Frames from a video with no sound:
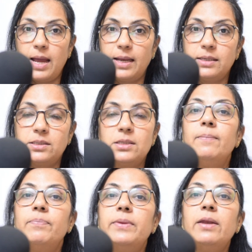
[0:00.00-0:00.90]
And
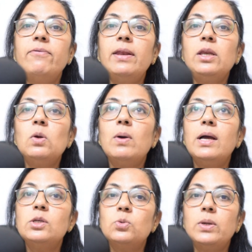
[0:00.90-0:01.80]
then when you
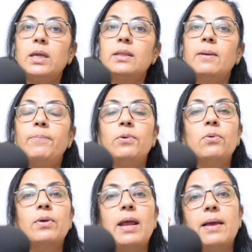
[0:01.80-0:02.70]
are doing the
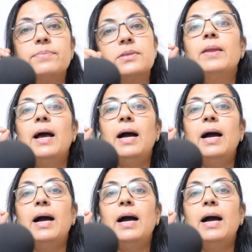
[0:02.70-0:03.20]
programs,